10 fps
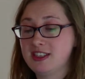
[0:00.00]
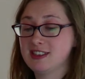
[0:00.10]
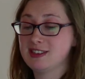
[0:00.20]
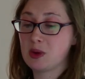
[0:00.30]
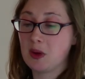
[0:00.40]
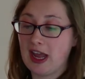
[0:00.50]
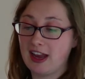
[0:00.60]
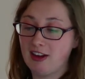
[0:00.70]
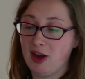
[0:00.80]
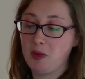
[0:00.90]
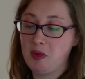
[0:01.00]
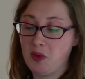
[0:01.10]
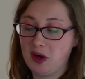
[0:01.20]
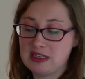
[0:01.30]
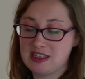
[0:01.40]
So again, I would be
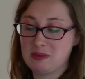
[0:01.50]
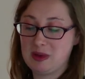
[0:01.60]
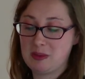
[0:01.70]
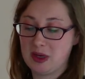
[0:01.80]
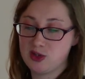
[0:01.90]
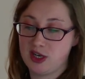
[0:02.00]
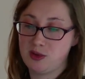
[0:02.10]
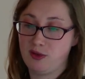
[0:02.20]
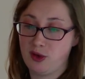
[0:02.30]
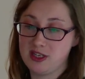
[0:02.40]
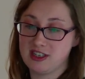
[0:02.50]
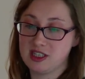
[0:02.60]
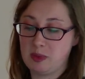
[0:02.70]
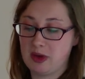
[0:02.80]
worried that the bill might try to avoid it,